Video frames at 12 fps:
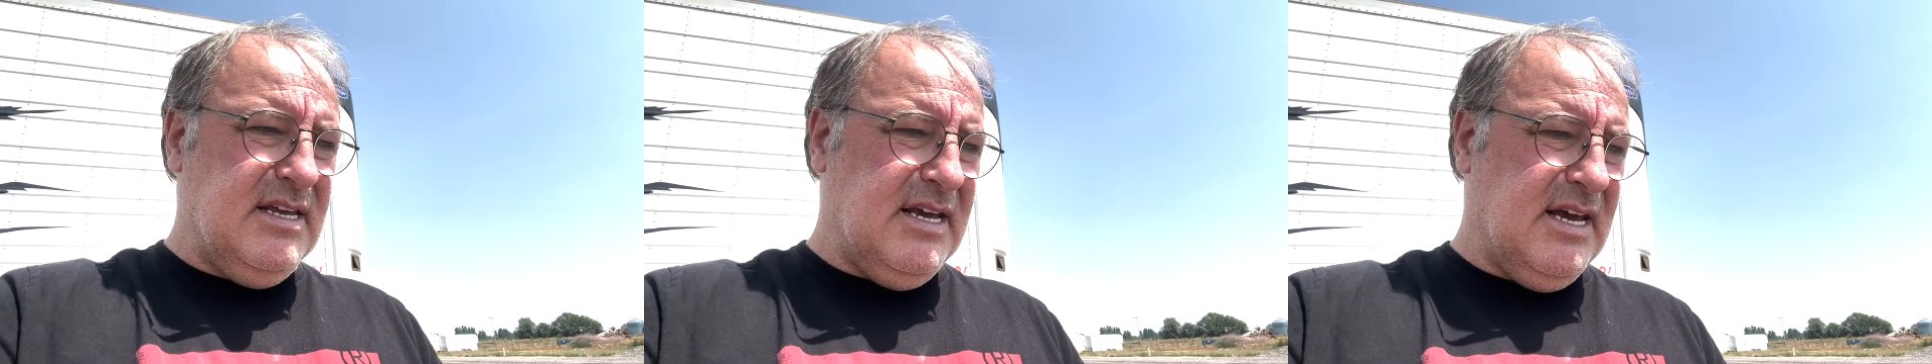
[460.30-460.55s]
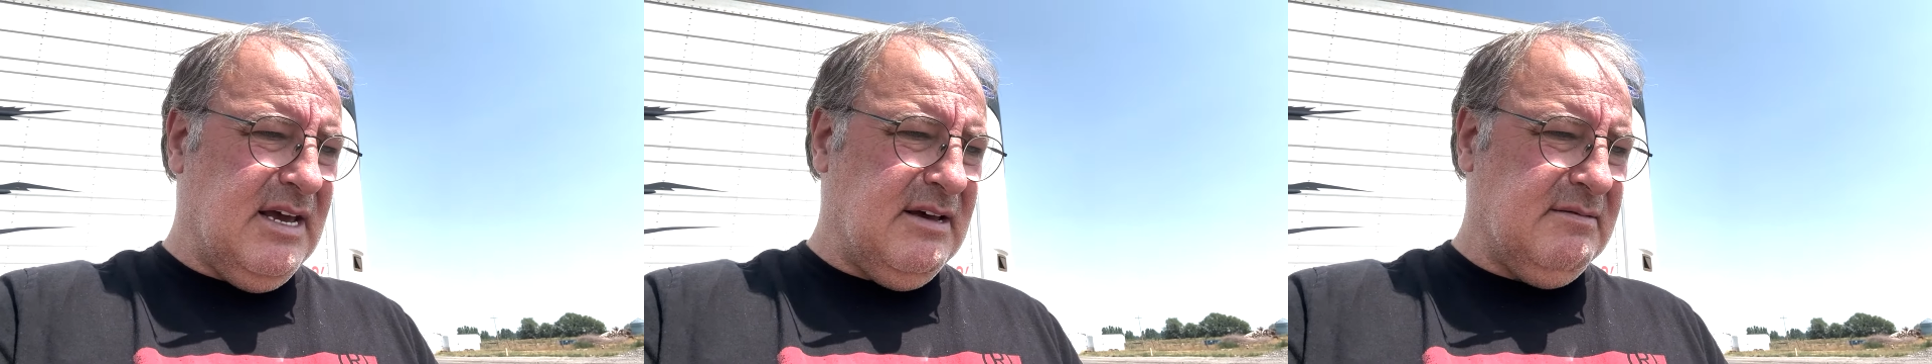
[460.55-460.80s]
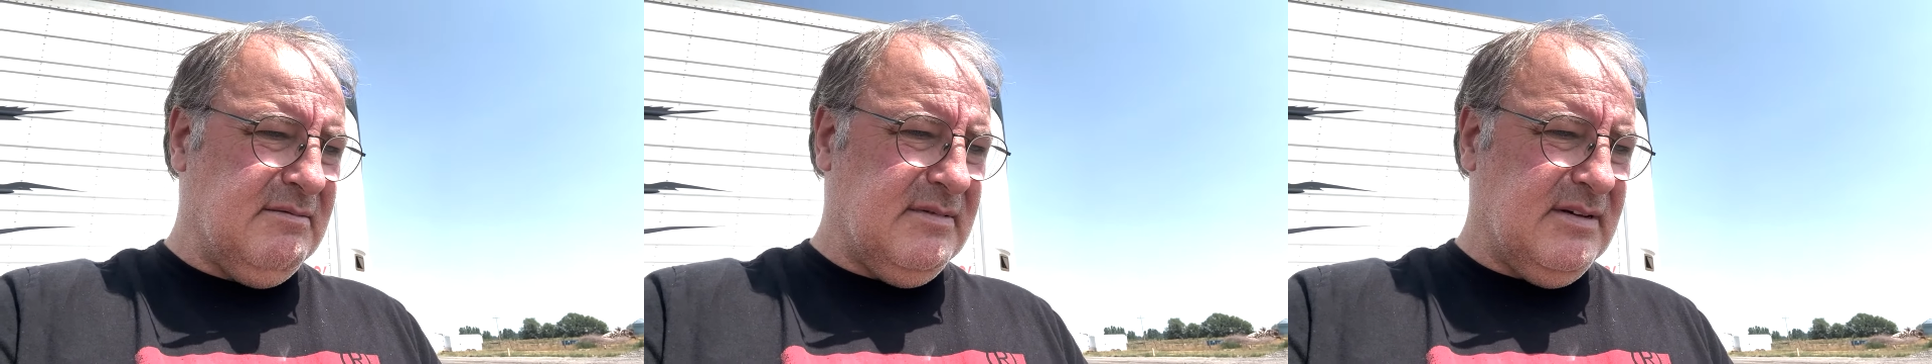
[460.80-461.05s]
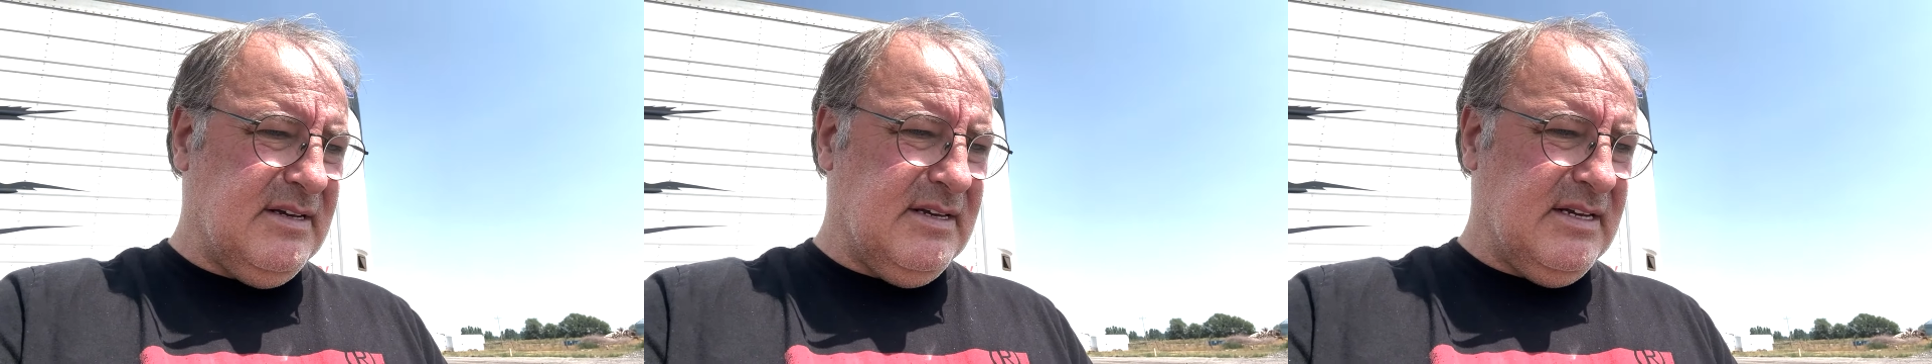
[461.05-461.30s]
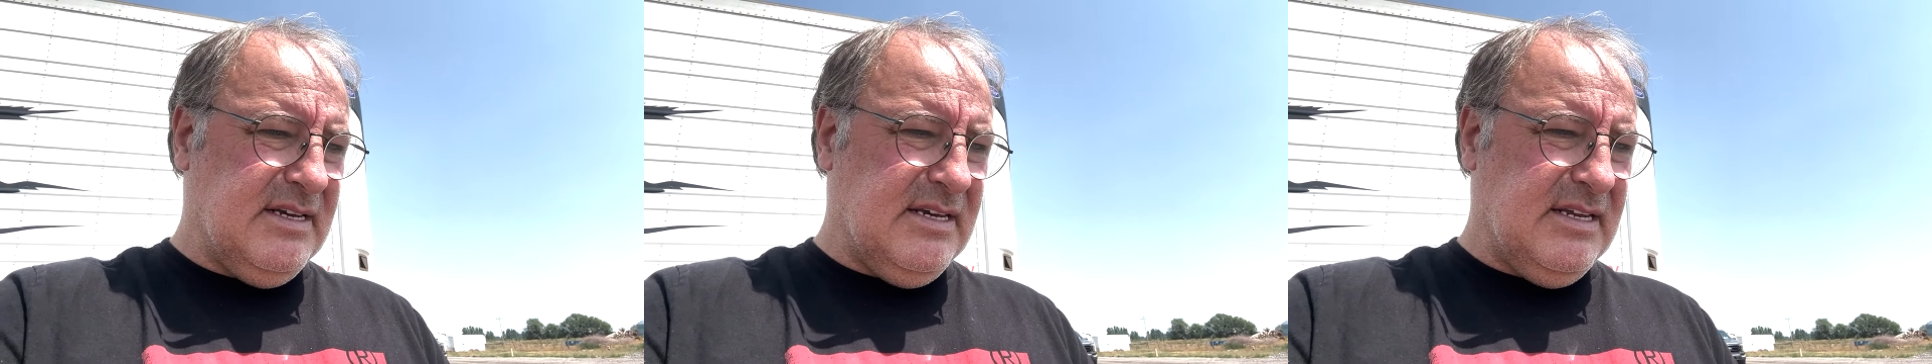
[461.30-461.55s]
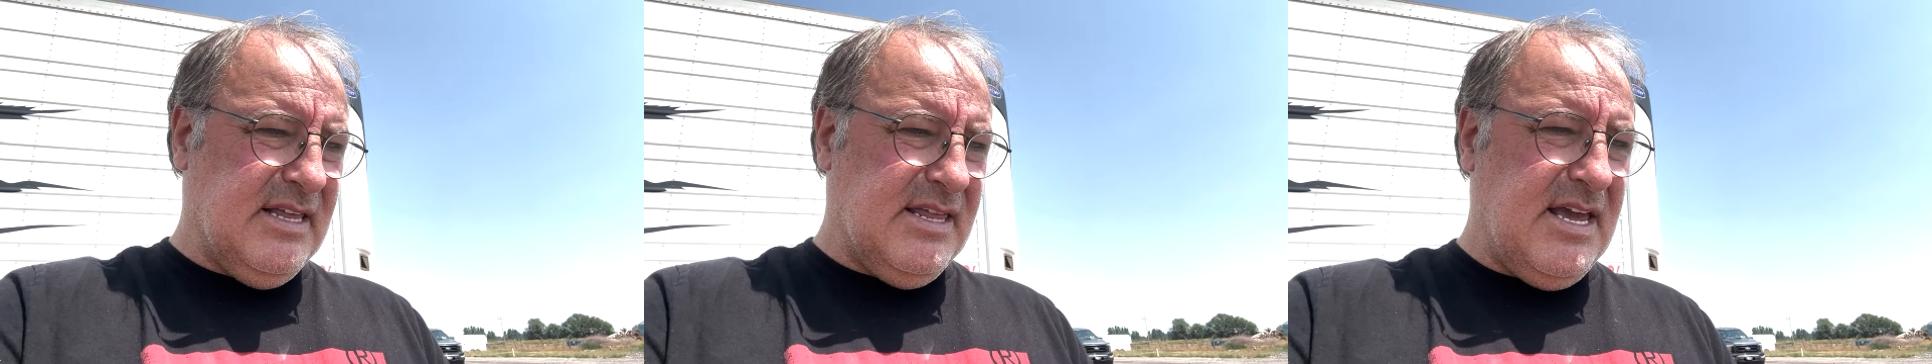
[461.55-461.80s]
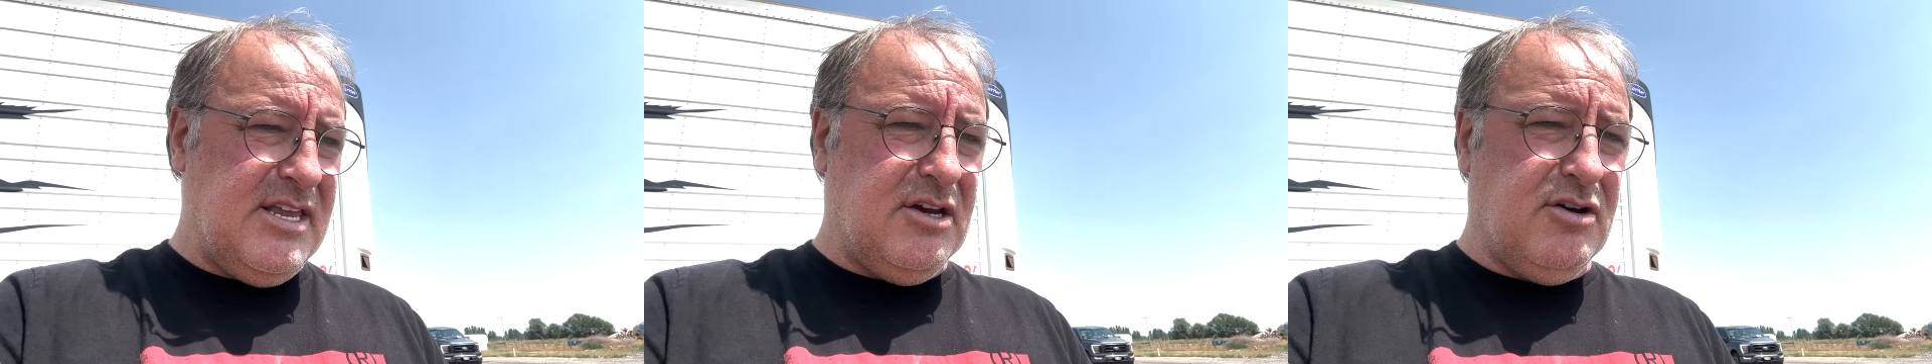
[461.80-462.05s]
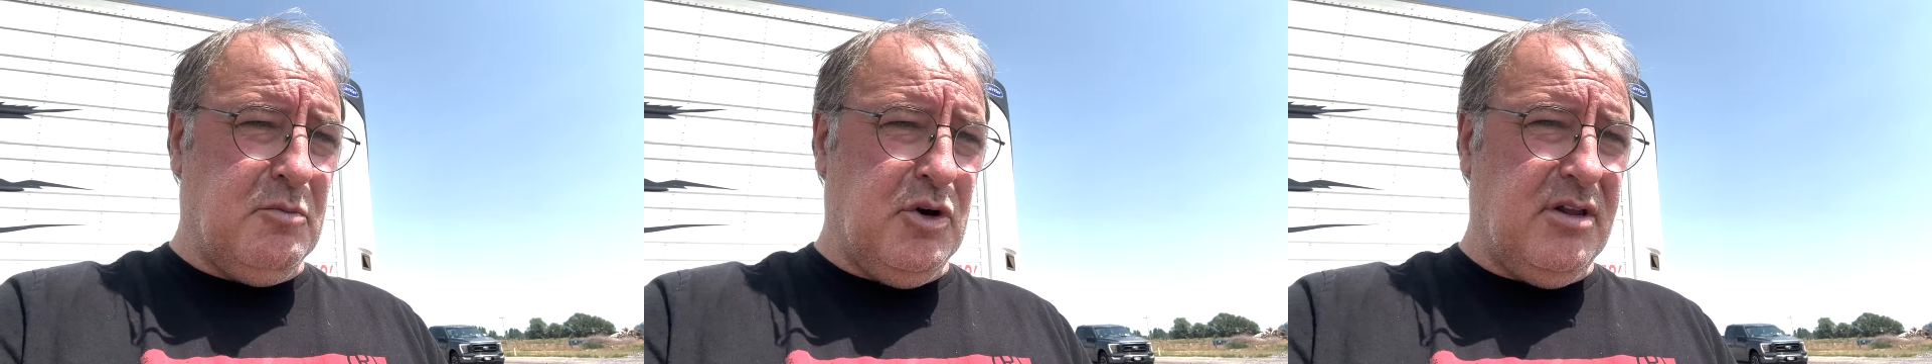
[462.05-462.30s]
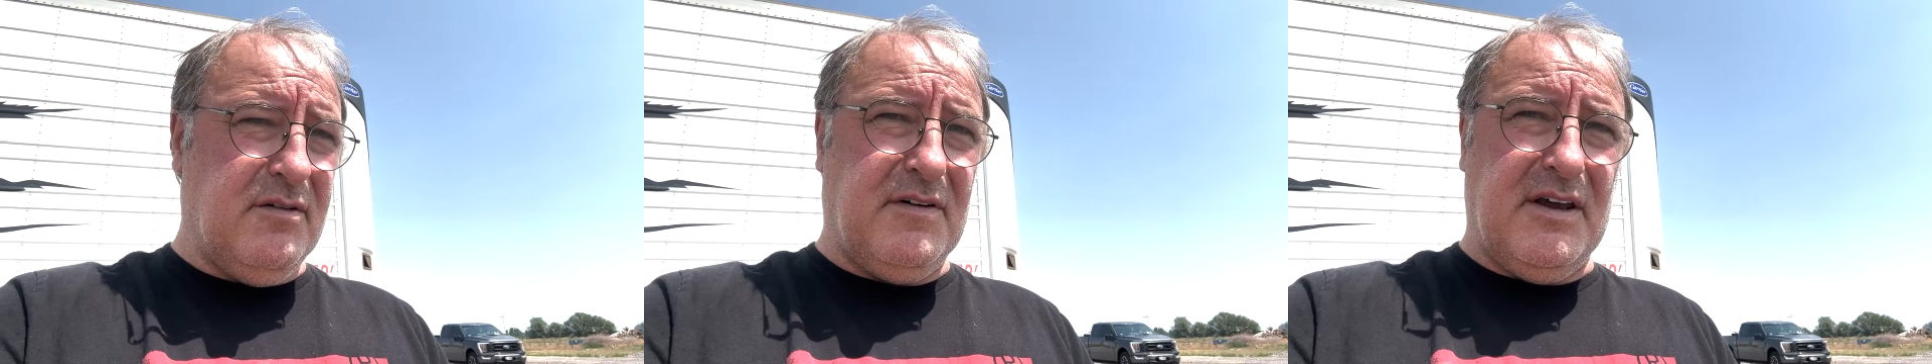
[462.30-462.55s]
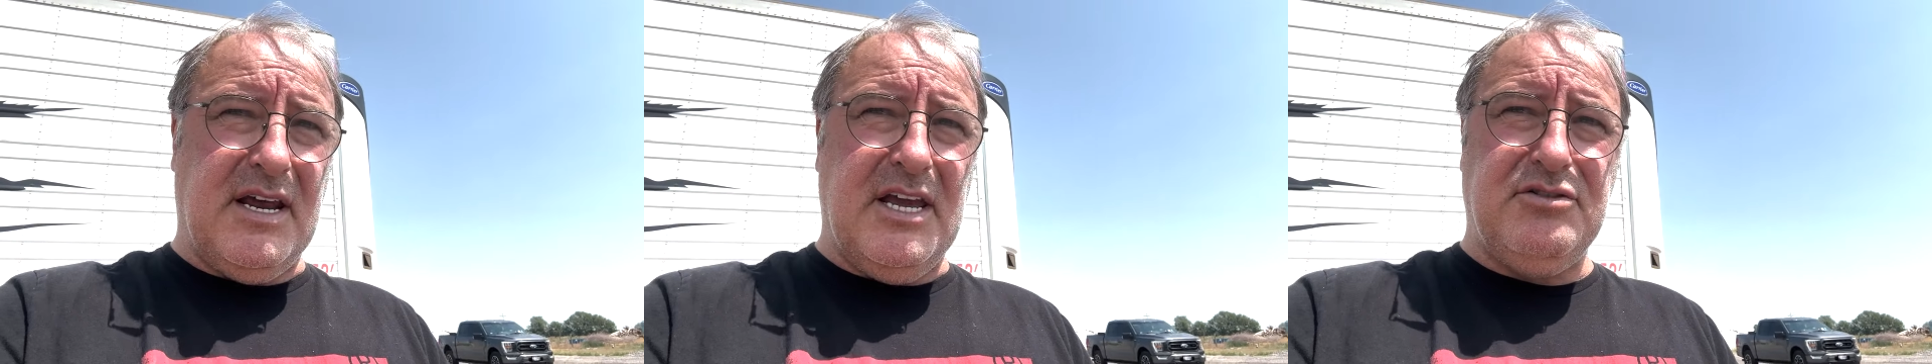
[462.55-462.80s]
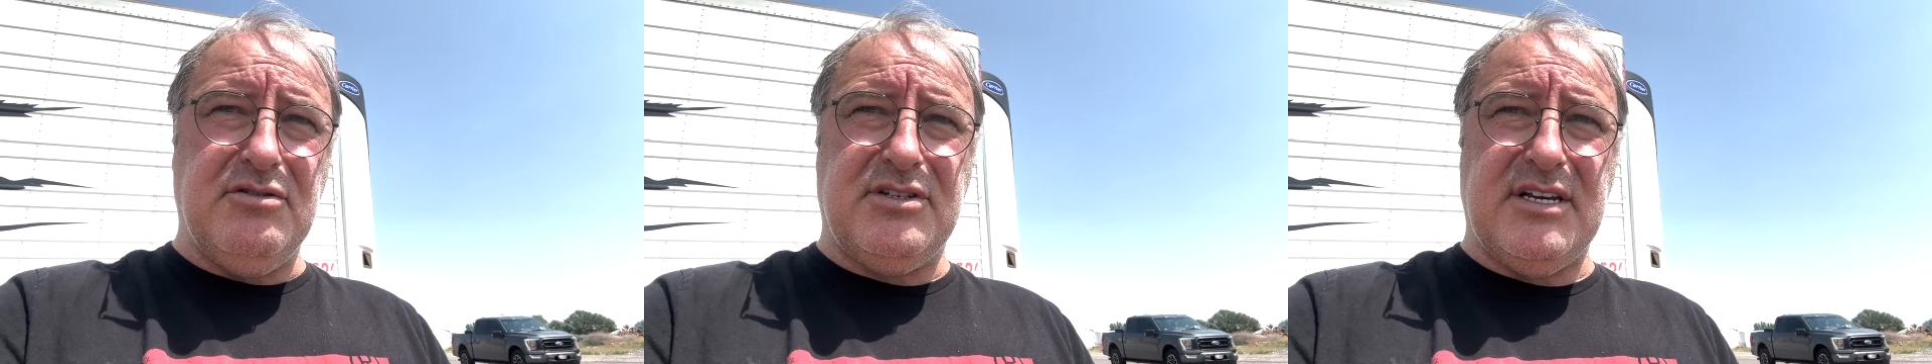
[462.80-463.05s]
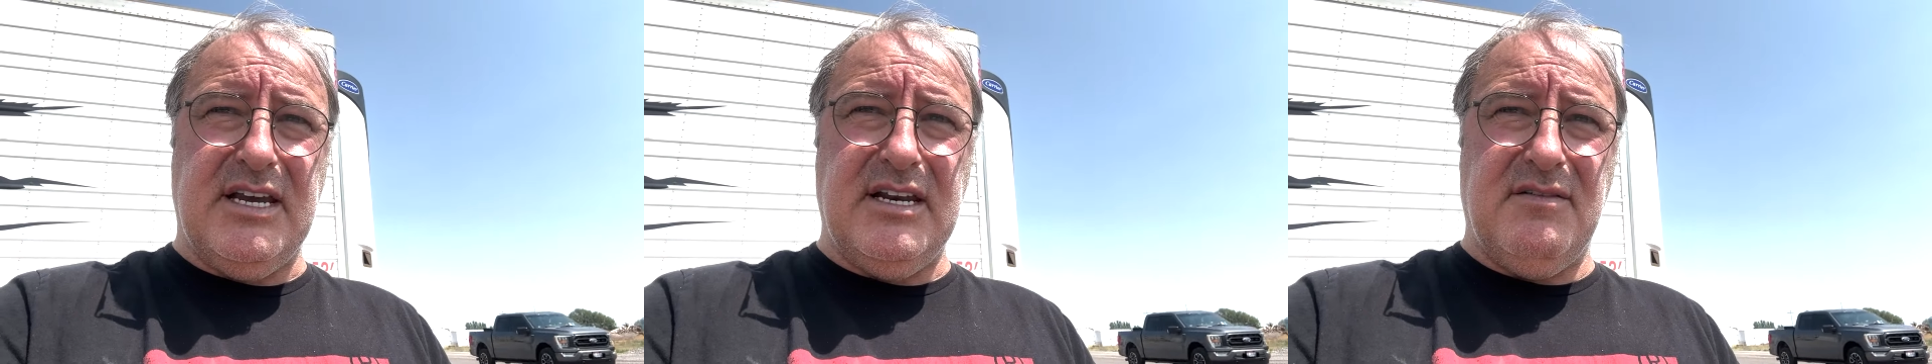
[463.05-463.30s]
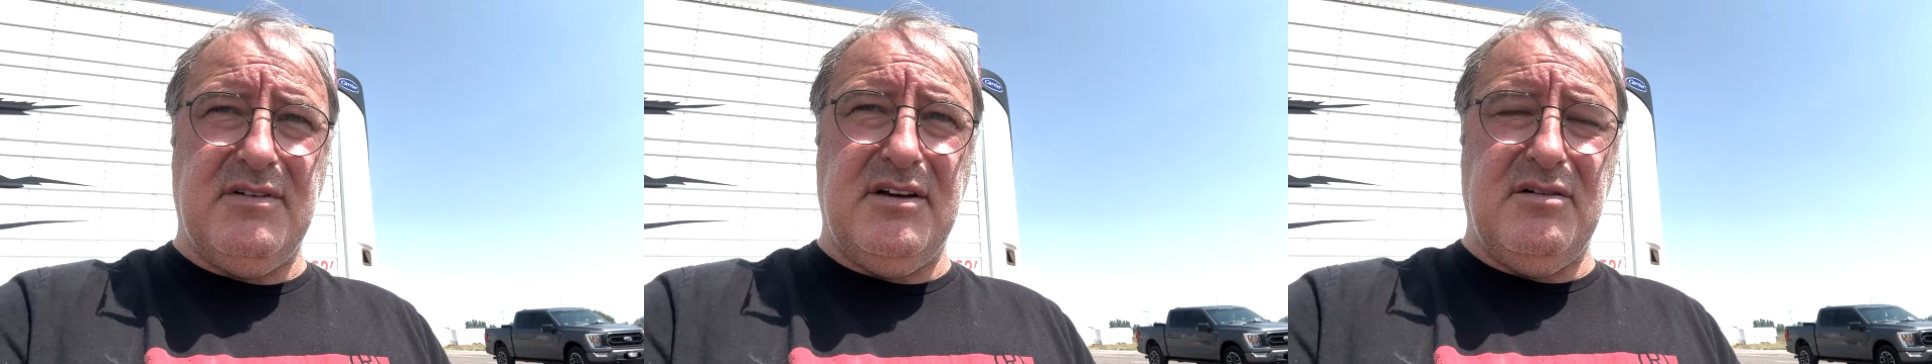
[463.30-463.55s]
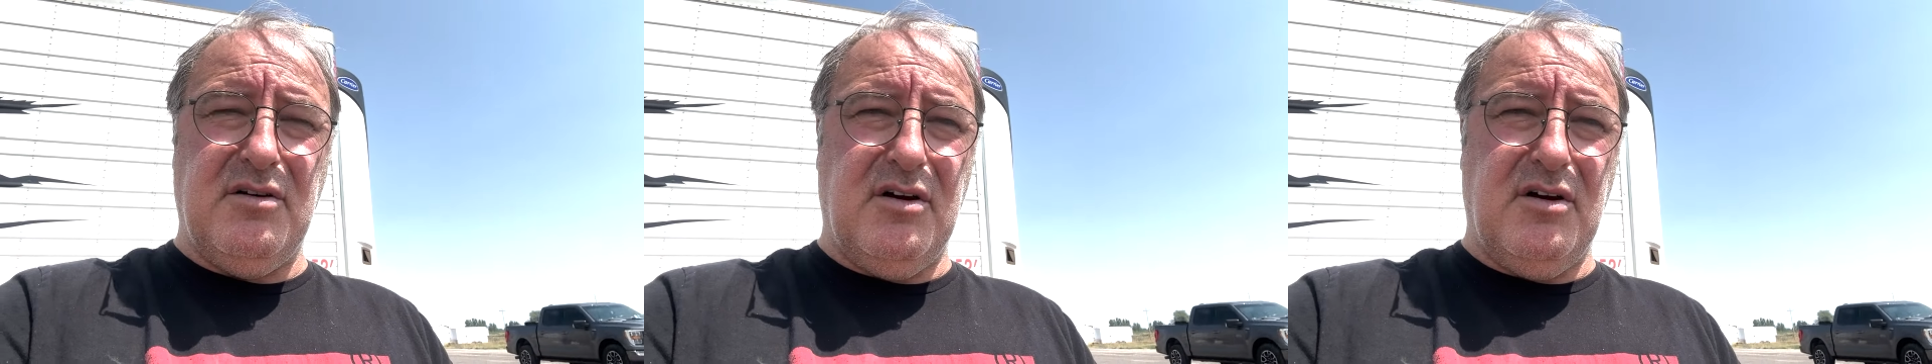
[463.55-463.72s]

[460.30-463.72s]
uh, then you come on to the financial side of it,